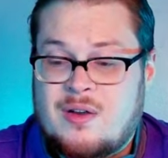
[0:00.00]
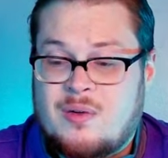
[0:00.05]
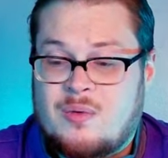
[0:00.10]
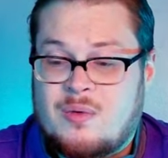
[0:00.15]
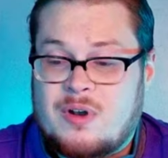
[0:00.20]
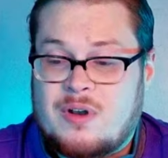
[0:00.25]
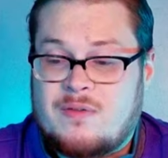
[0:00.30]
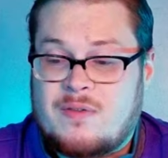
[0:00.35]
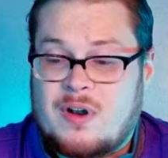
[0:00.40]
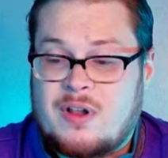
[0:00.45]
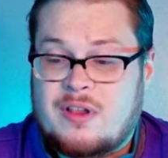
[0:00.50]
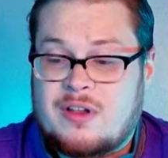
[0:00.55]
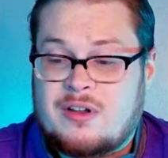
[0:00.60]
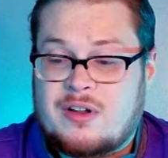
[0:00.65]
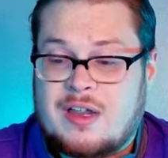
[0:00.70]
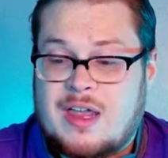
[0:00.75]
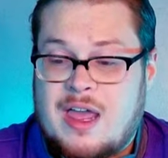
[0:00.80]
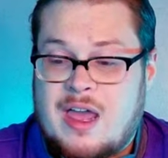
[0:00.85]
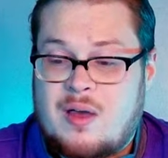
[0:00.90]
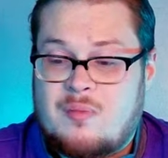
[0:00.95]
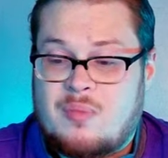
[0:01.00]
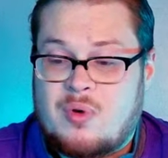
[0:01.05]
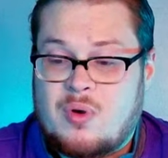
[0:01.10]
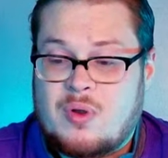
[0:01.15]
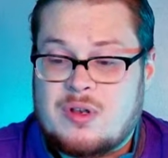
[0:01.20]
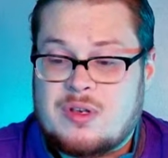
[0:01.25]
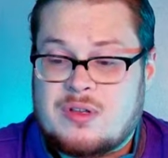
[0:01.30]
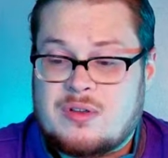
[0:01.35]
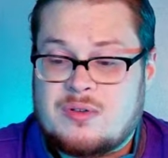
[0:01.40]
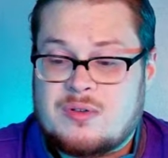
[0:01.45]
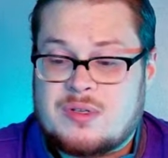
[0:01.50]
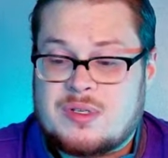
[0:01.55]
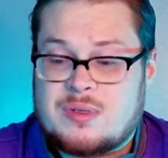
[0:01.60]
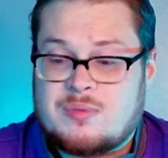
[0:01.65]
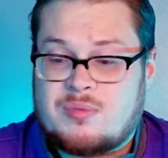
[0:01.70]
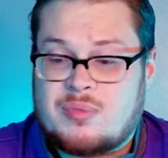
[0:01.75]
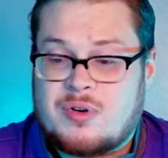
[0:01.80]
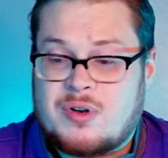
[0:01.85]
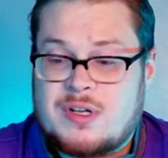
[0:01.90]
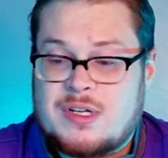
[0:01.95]
One of our little Catboy dudes.
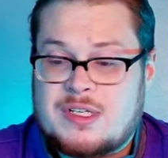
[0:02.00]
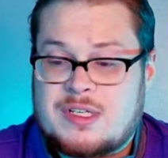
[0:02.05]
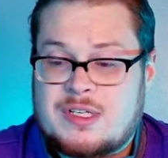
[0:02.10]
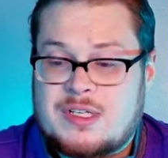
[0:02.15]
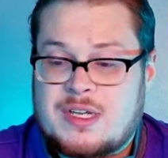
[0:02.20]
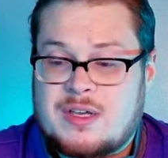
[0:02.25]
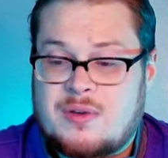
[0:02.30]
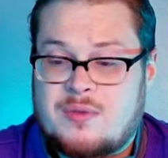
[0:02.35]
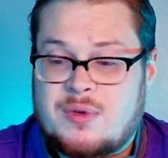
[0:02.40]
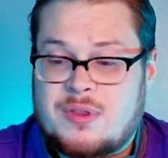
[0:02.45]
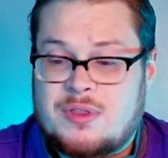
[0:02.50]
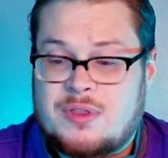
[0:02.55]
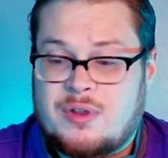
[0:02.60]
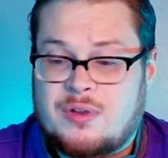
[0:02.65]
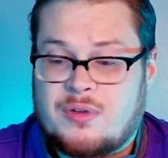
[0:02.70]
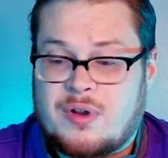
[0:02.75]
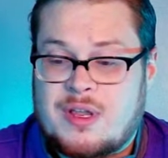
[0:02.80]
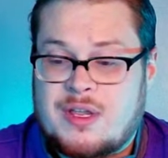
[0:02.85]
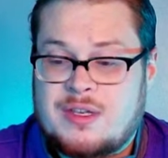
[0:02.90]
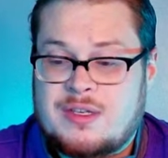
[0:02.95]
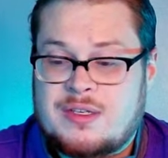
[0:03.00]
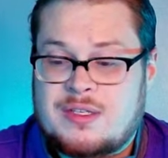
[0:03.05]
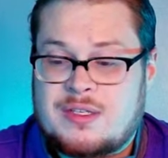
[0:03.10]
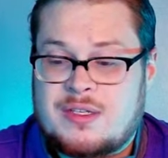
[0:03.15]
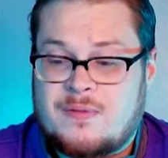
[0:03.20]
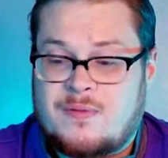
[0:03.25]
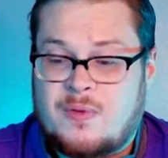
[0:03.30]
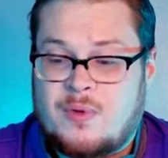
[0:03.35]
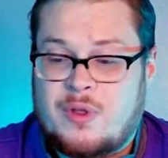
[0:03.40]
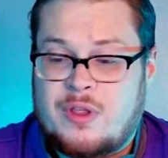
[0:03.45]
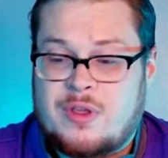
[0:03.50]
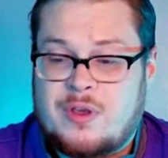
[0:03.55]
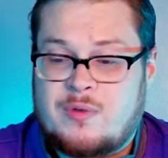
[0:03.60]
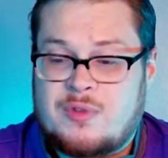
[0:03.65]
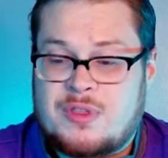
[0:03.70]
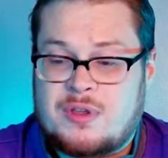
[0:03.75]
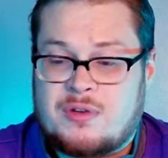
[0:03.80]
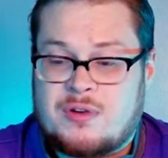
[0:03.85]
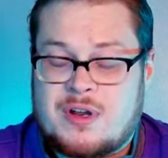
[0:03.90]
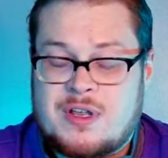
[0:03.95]
Pretty sick with the greens. The foiling
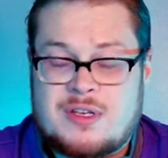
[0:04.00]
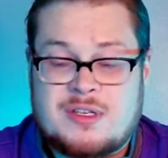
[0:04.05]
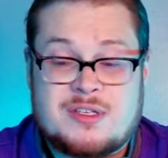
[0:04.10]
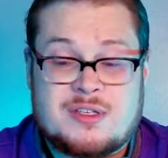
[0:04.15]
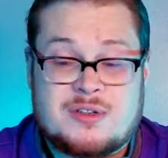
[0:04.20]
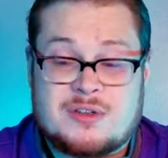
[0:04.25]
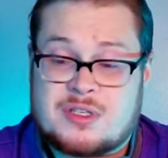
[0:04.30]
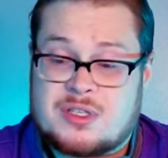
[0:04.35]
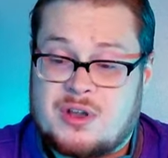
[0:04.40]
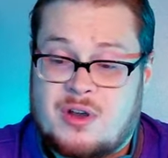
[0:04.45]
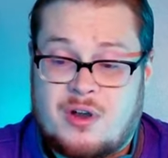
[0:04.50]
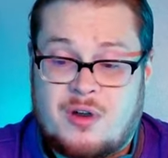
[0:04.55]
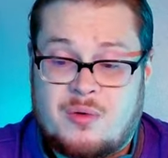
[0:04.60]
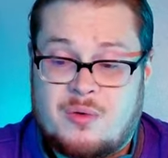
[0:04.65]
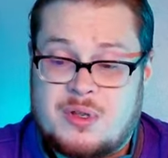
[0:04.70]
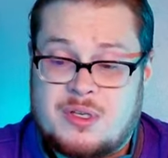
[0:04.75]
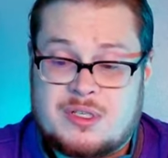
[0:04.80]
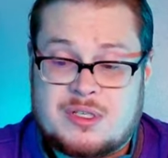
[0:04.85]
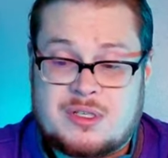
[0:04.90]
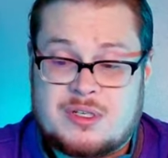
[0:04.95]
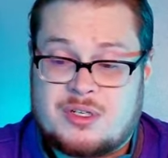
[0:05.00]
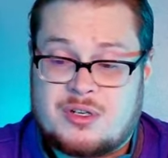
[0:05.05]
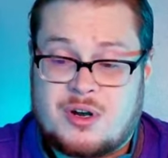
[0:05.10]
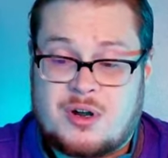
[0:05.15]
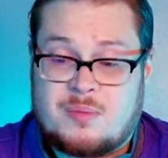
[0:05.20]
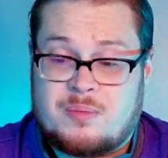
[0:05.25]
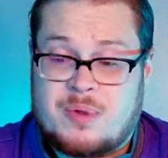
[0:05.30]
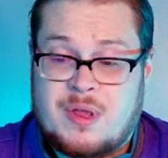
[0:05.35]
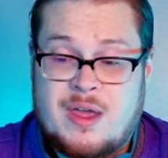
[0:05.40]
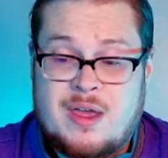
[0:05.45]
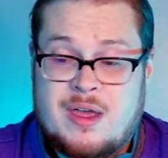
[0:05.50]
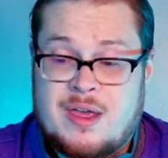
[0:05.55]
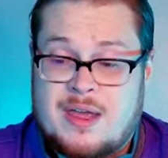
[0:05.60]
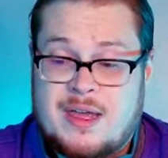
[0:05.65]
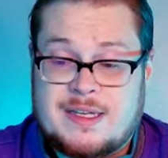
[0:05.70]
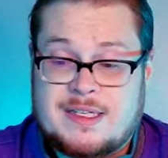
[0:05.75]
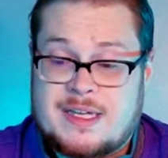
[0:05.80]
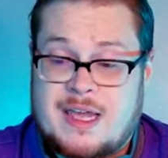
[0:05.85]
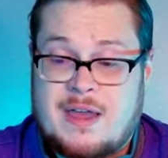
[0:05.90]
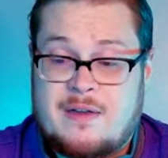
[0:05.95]
with the greens looks always as sharp
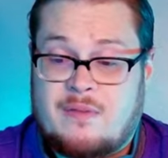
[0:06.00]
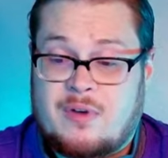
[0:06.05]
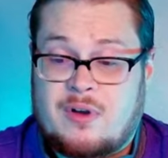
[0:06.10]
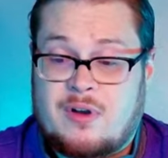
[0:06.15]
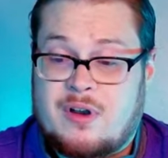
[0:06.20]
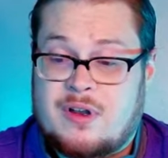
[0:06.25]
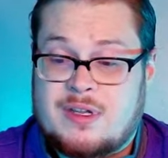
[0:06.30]
as ever.